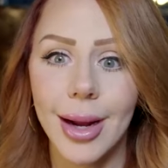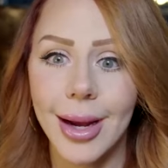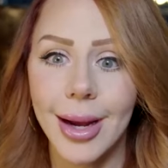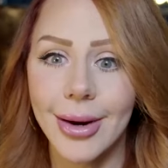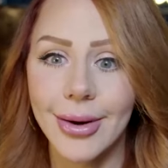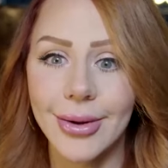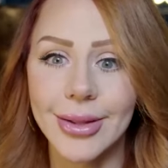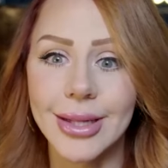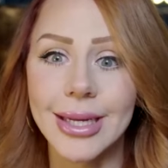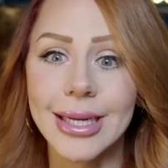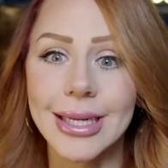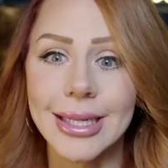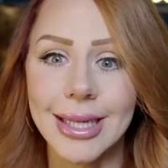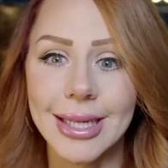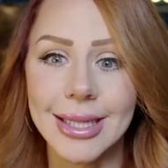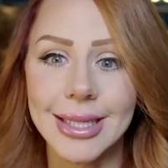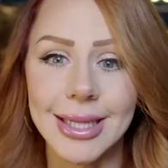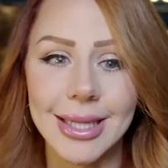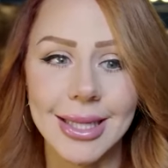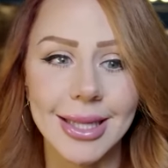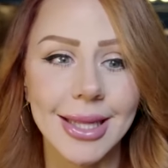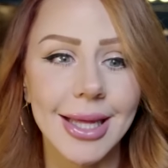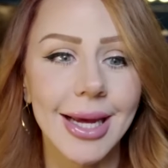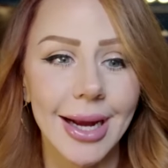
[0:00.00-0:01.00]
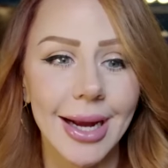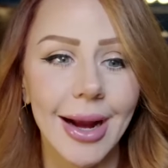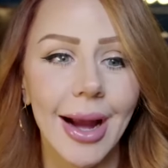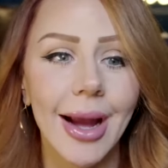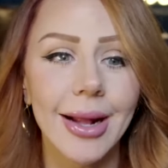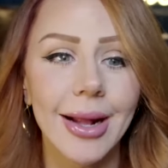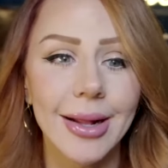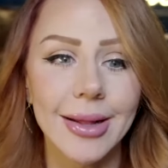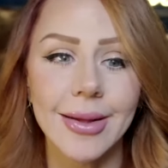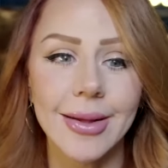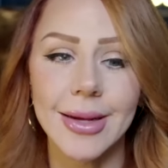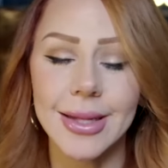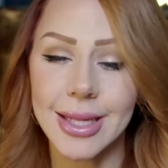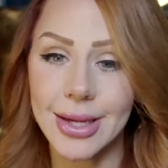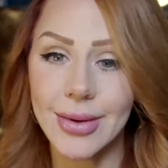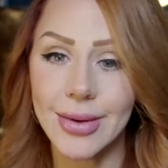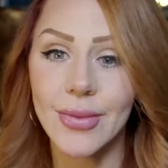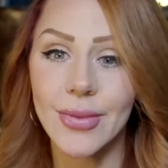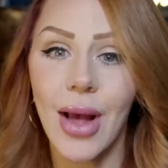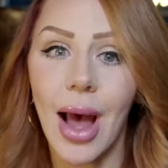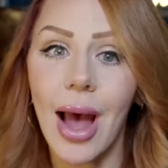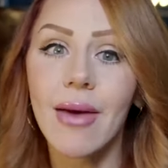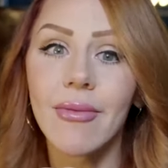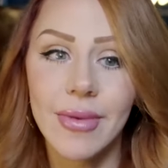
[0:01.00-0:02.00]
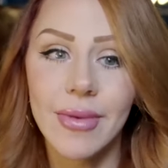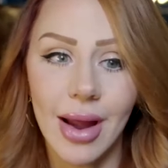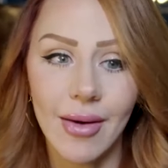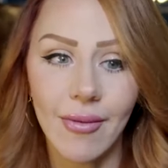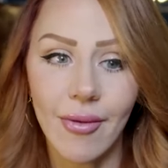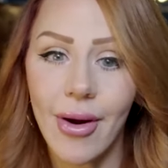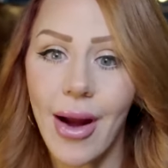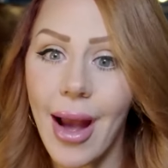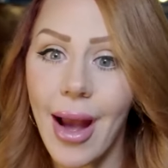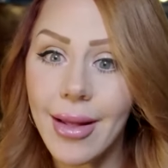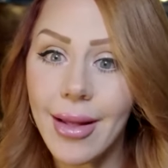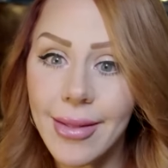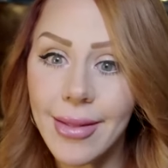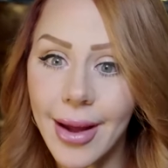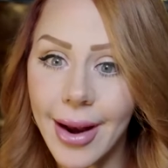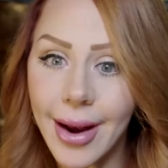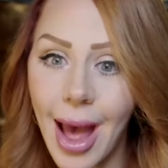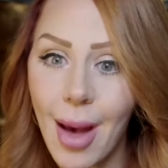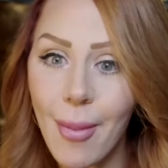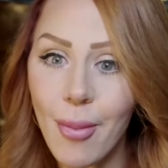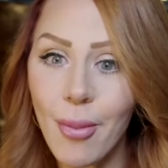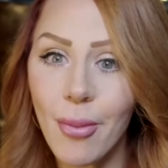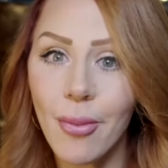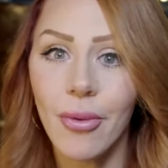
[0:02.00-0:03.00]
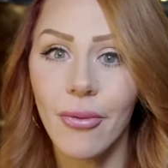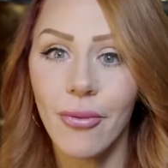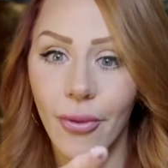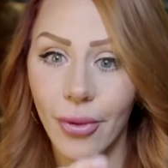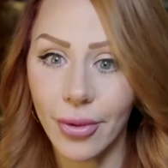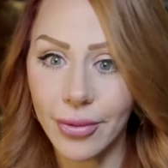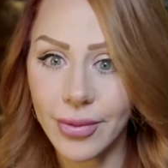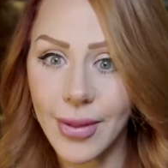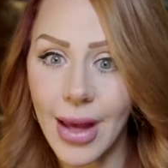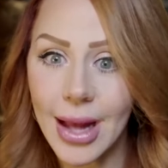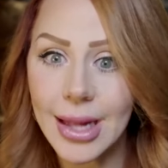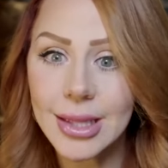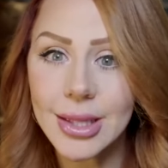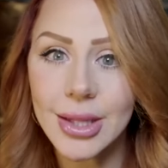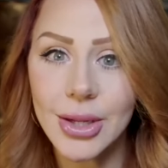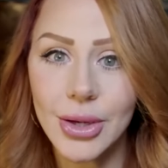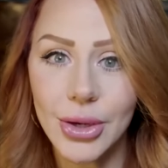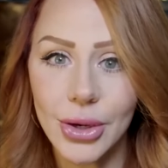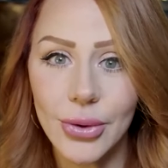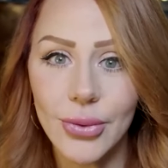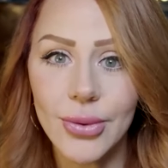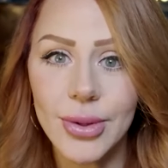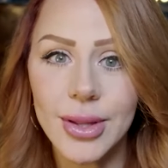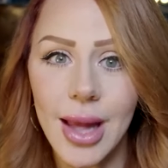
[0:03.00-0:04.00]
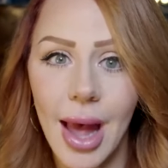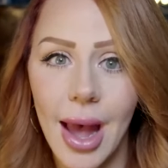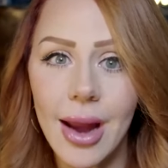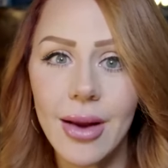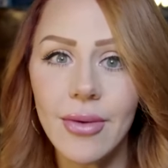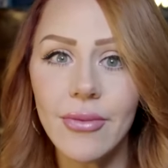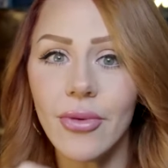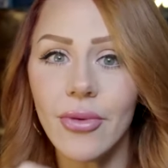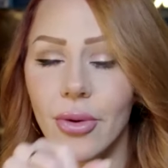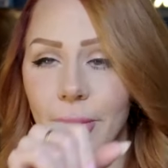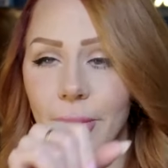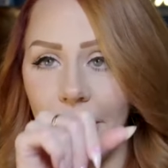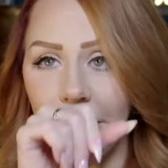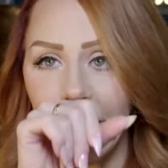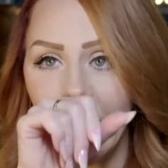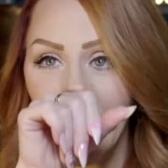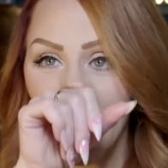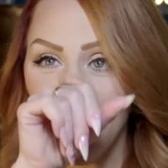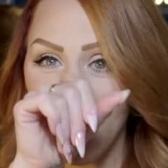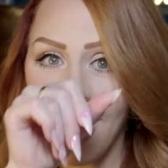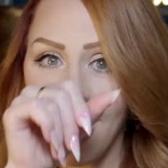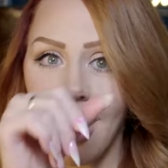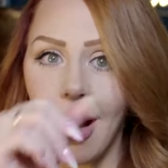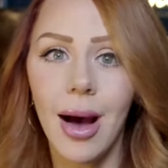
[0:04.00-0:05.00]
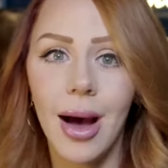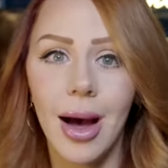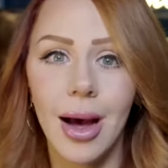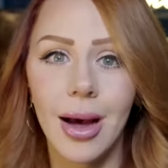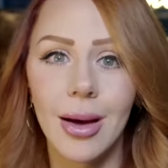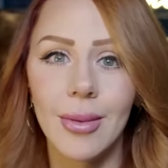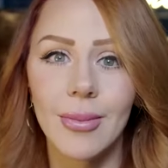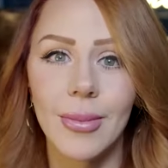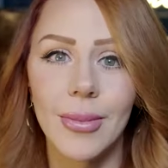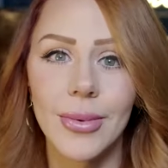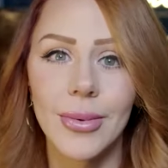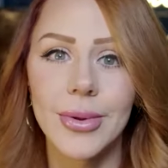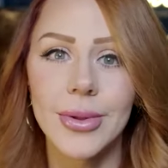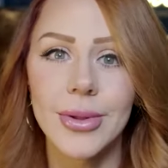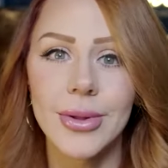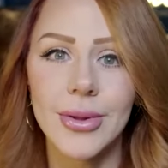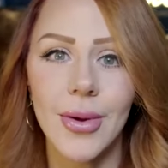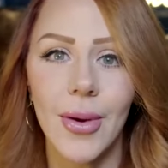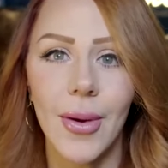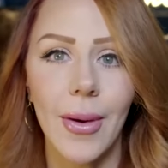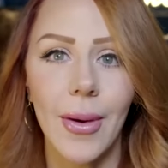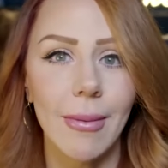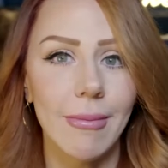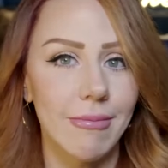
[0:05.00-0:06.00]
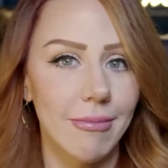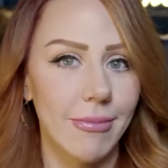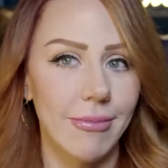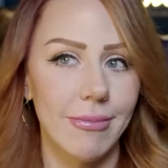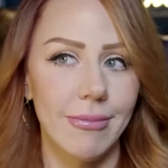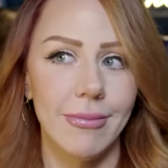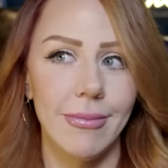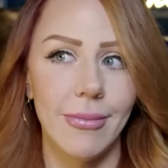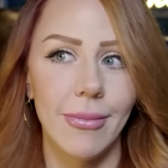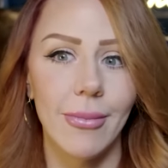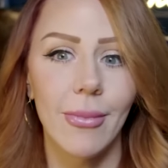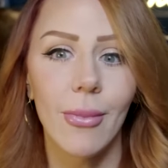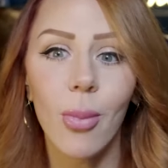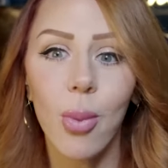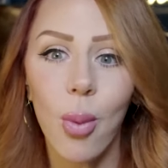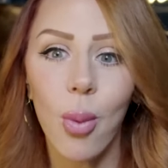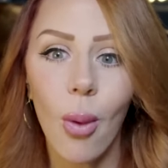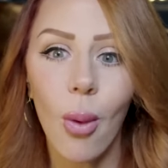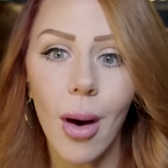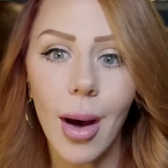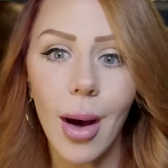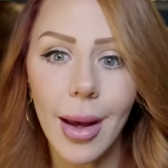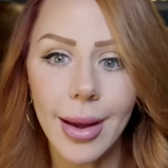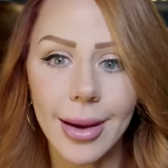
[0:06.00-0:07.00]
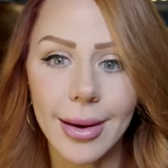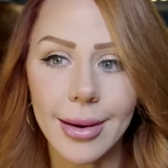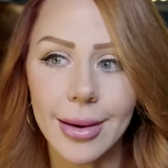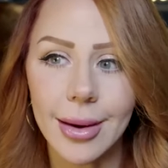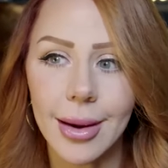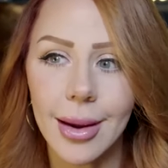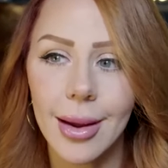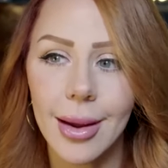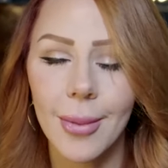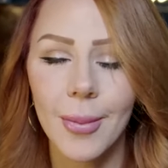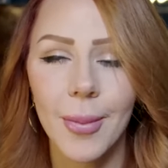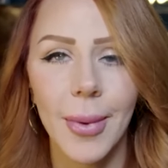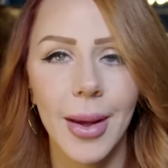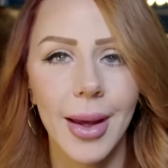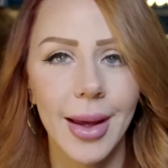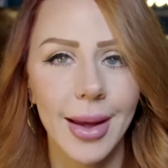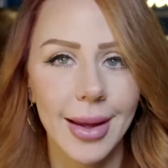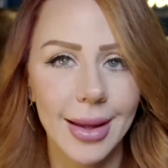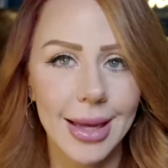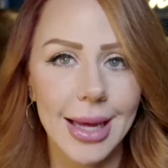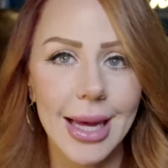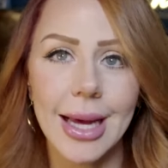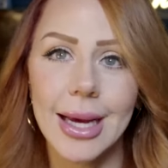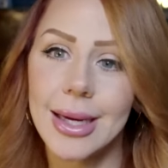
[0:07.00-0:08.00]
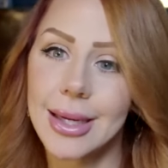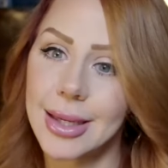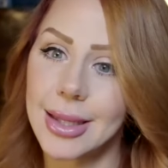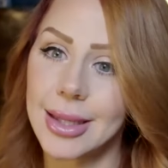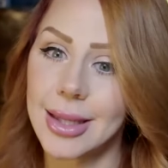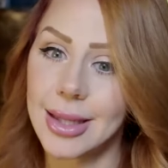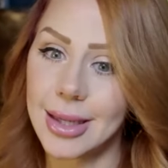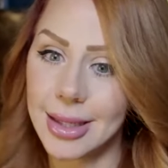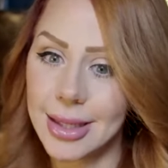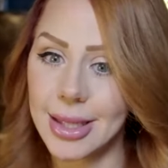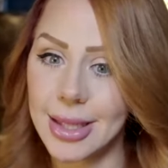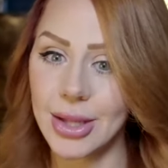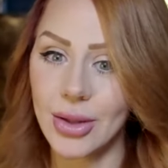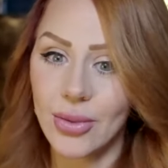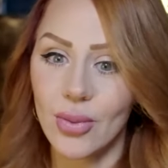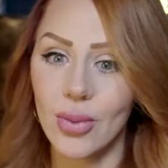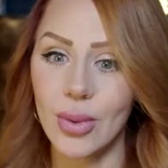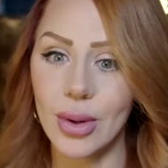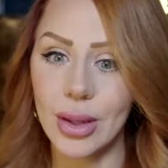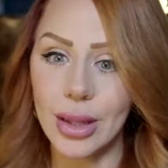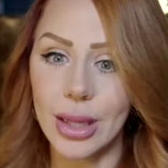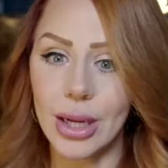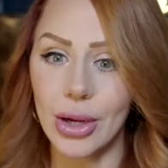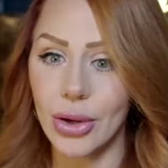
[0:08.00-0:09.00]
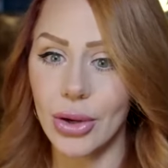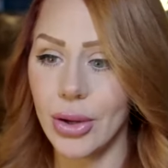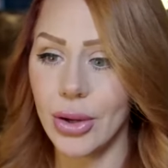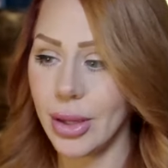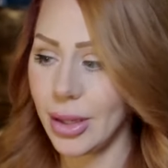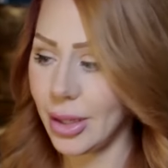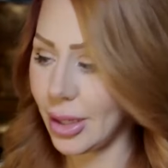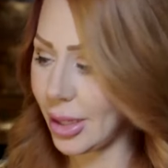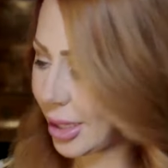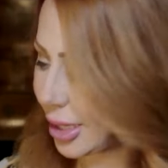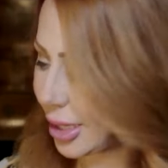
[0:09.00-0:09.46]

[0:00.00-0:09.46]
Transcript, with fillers: Like, I don't think that's the thing. It's because he, I've never had that happen before. That's a new sign for me. Um, so, what? He thinks he's really good.